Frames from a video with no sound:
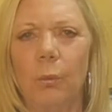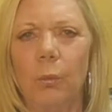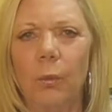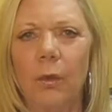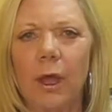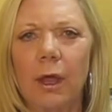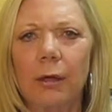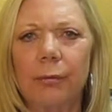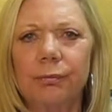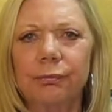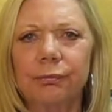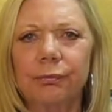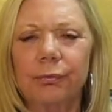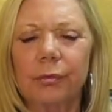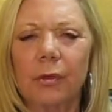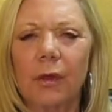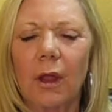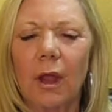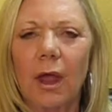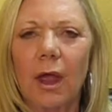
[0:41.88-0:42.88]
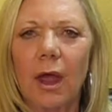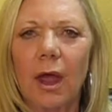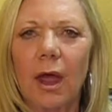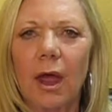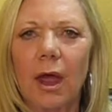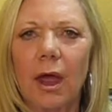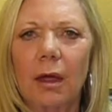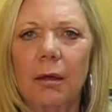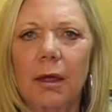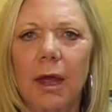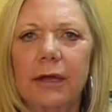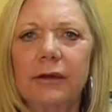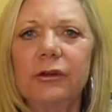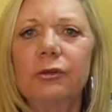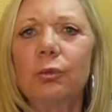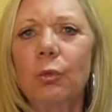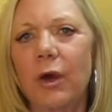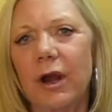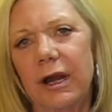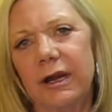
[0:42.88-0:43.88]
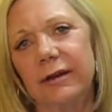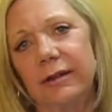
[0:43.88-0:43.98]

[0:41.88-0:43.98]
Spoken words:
Well, I didn't want